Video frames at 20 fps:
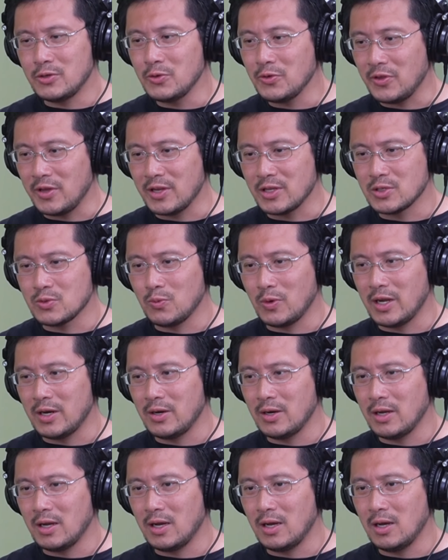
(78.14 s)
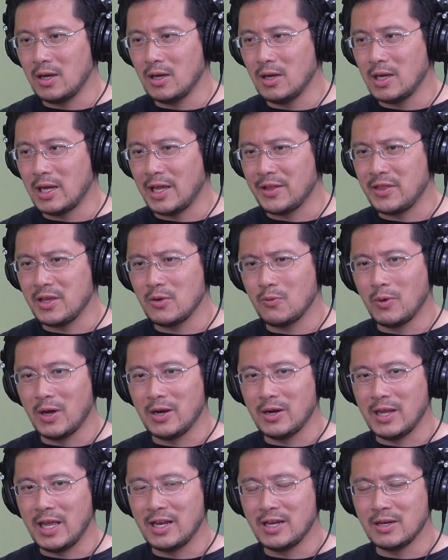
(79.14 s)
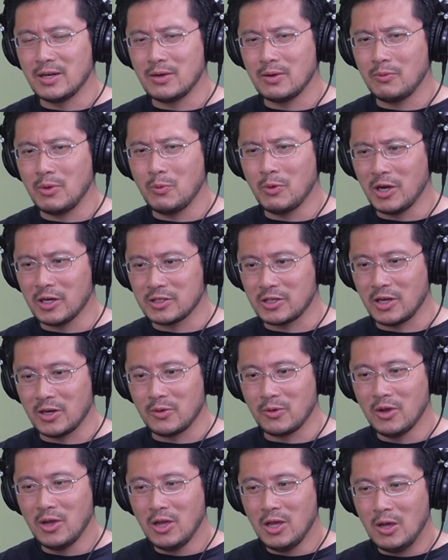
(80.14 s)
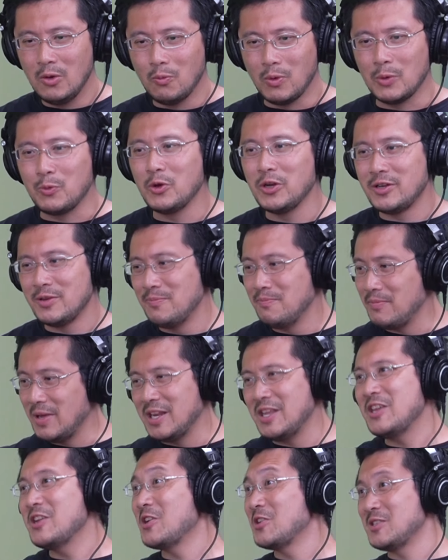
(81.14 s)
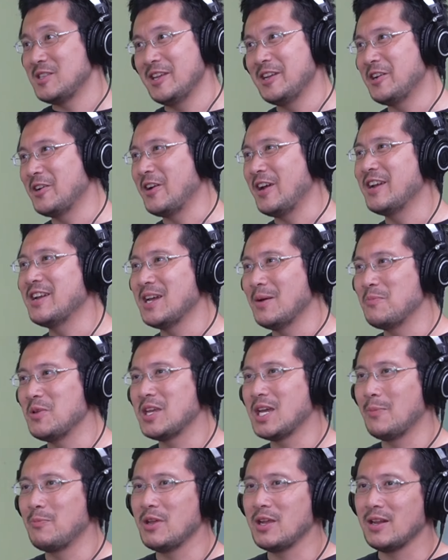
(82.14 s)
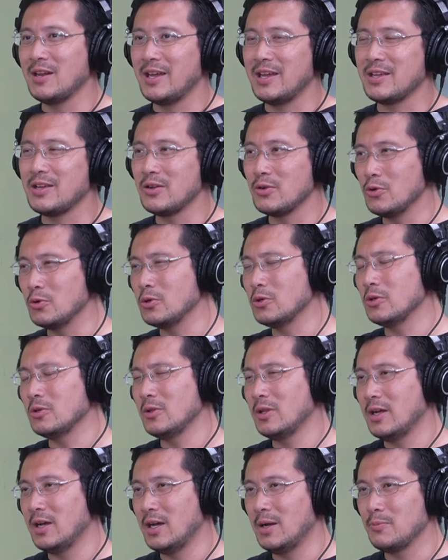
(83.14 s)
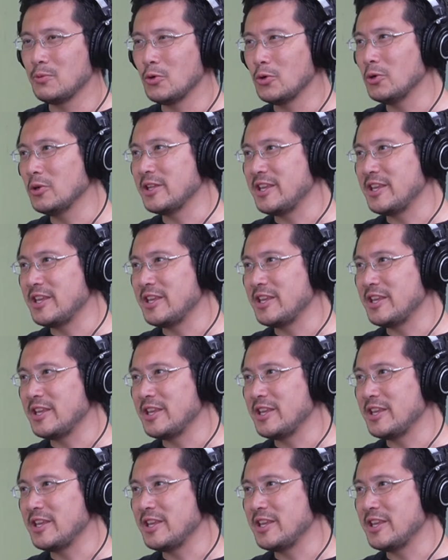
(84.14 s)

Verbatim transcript: two things. What uh, I think what and we worked on what would many years later end up becoming like Google um, Google